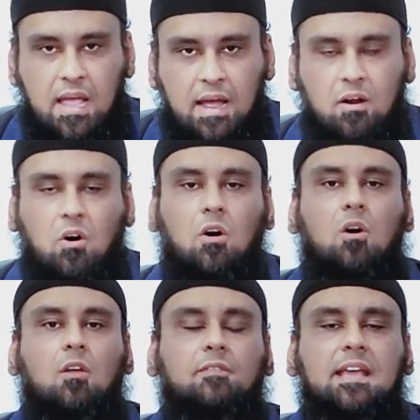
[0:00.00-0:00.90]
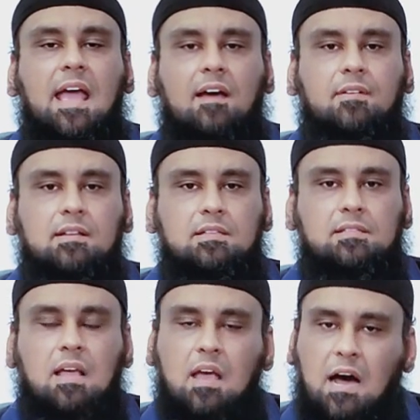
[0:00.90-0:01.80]
and all of the
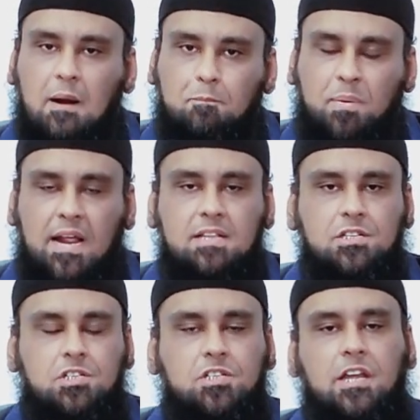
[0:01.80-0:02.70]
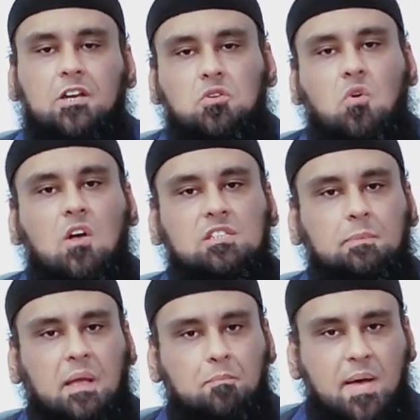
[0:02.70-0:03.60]
heavens are plunged into
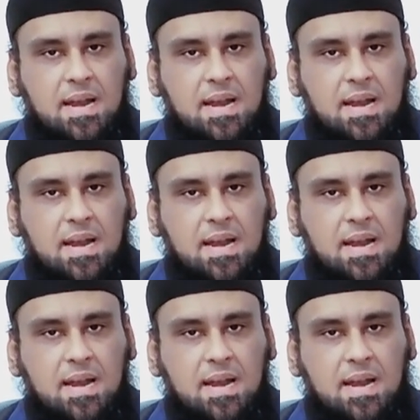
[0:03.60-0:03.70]
cosmic